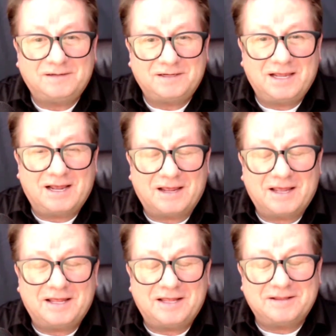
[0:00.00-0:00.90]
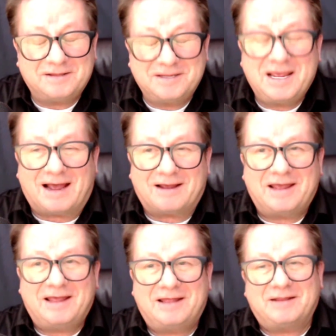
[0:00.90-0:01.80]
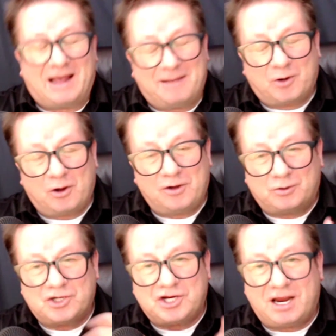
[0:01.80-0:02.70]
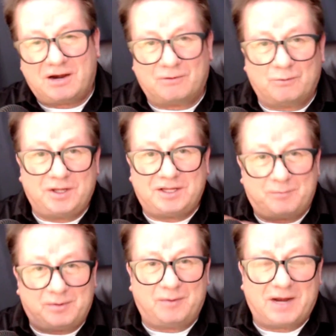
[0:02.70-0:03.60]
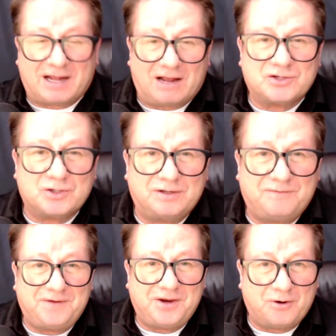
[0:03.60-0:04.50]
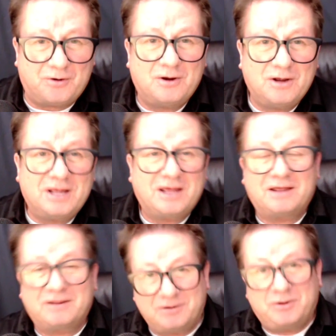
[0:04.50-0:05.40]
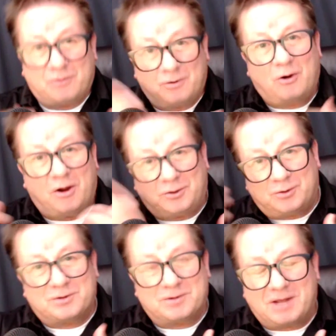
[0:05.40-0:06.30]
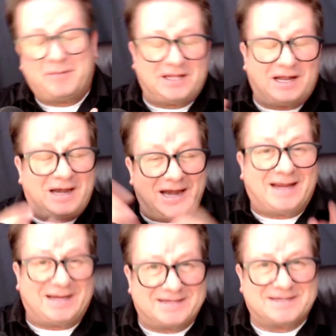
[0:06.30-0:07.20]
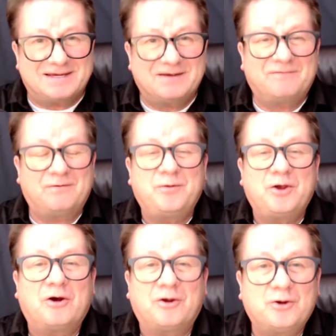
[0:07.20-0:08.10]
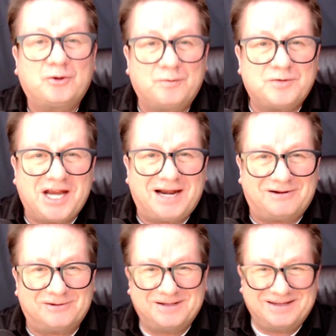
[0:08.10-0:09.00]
Yeah. And I'm going to share with the public also video the links from your YouTube channel.